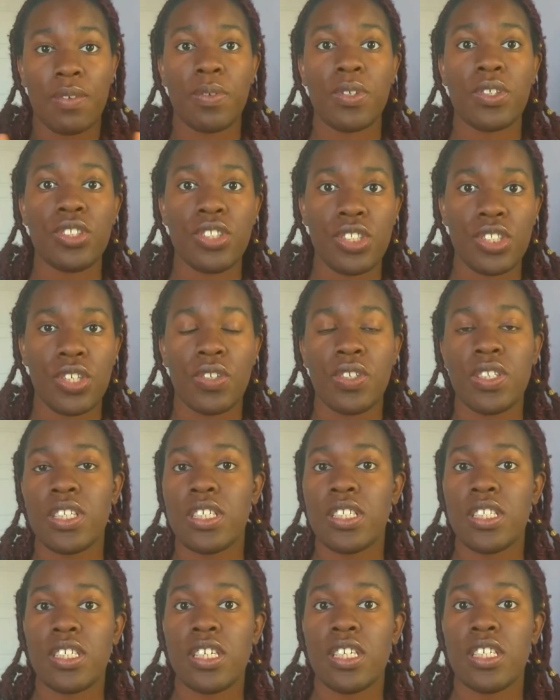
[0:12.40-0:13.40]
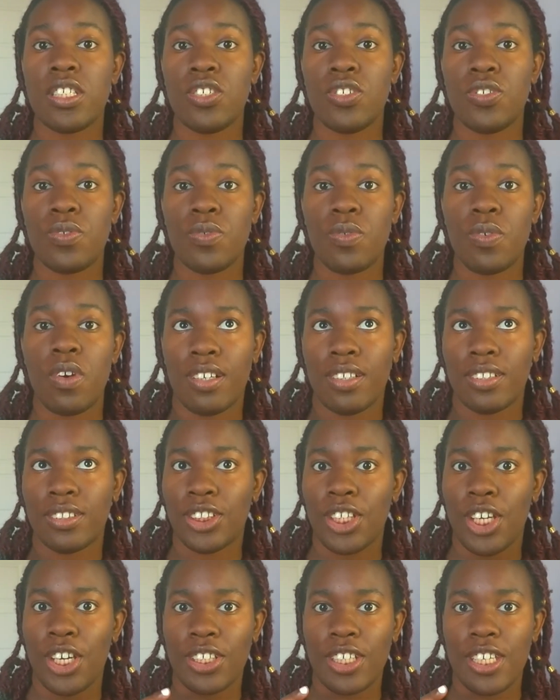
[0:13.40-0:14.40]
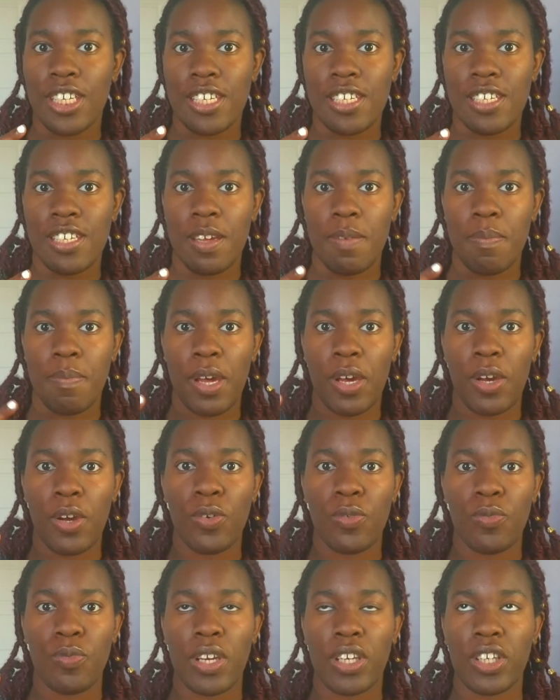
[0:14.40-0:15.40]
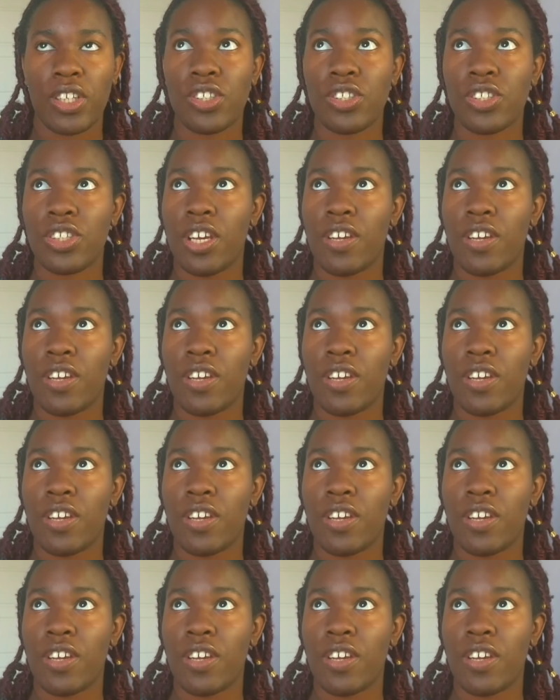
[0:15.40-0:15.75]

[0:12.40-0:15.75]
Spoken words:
we're just going to continue on talking about Record